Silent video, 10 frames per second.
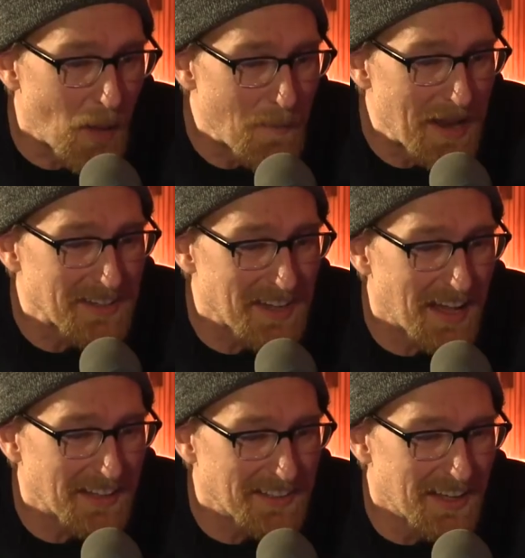a man
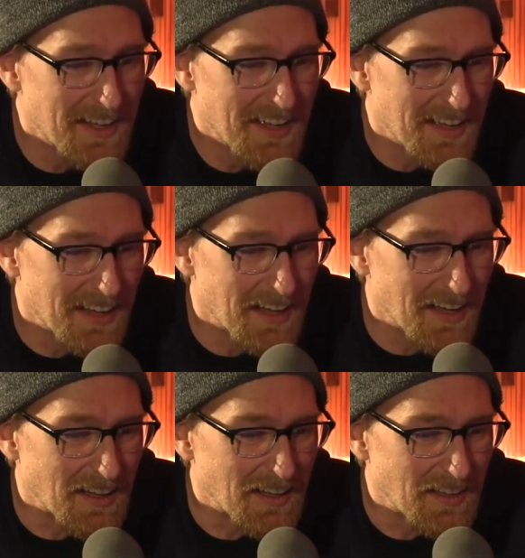died
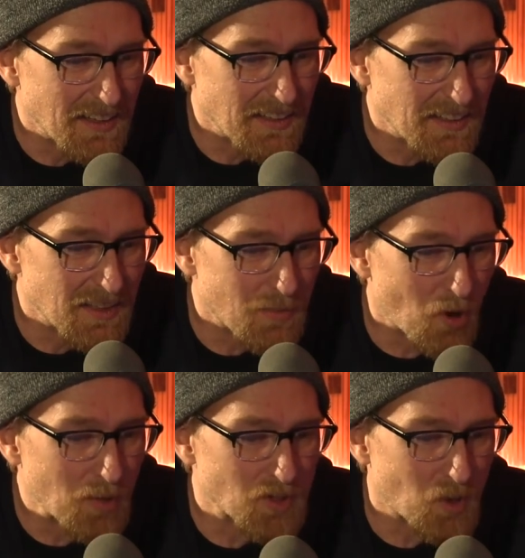in the
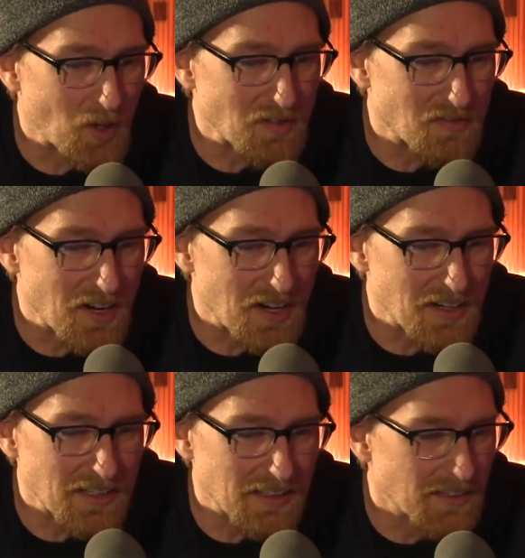portable toilet fire
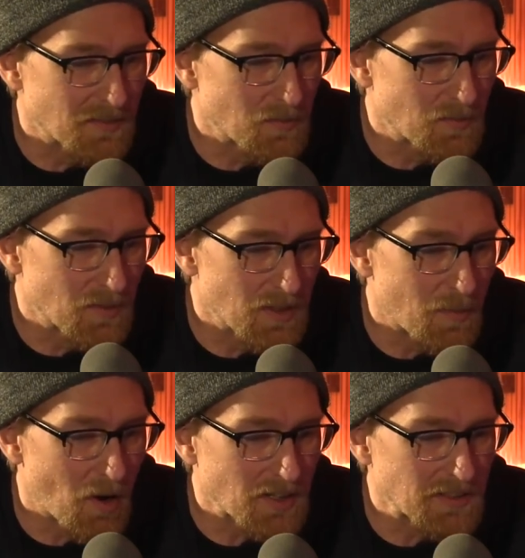in the
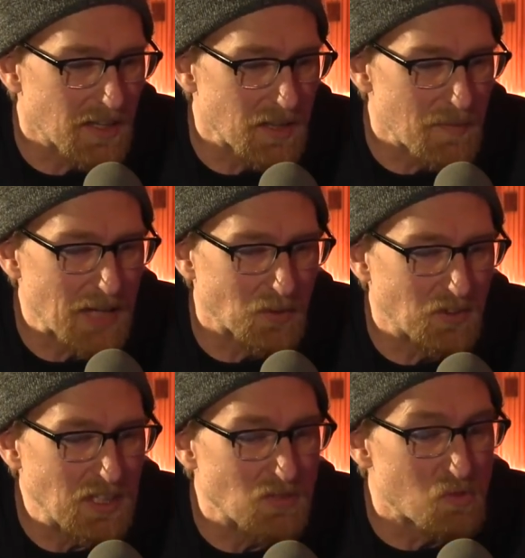parking lot. The man was
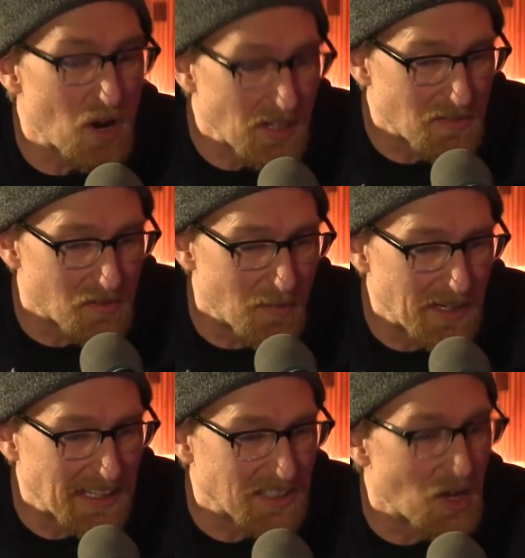seen running from
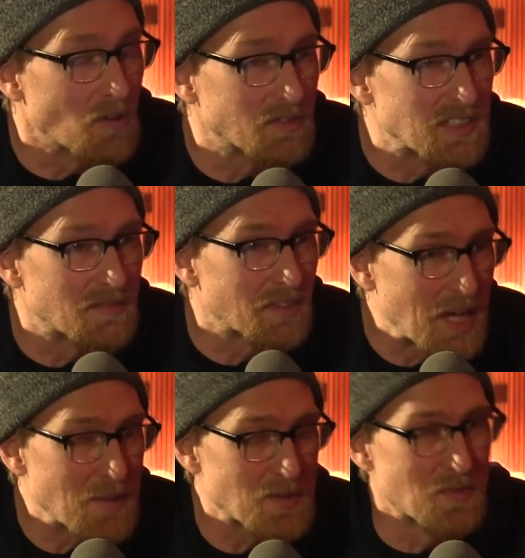it, engulfed in
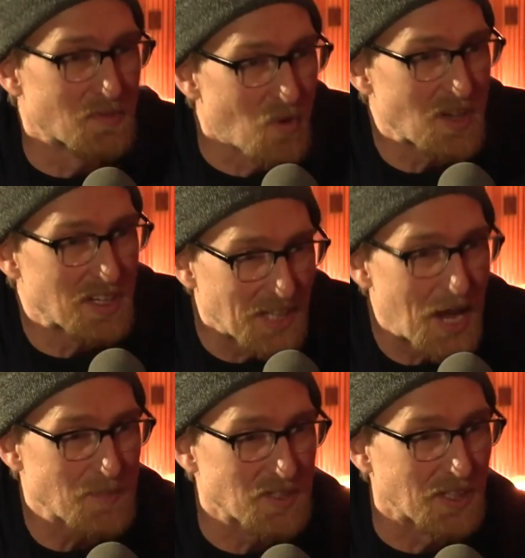flames before
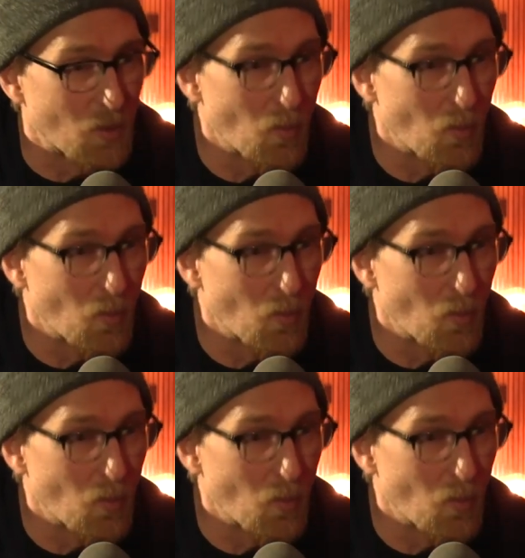collapsing.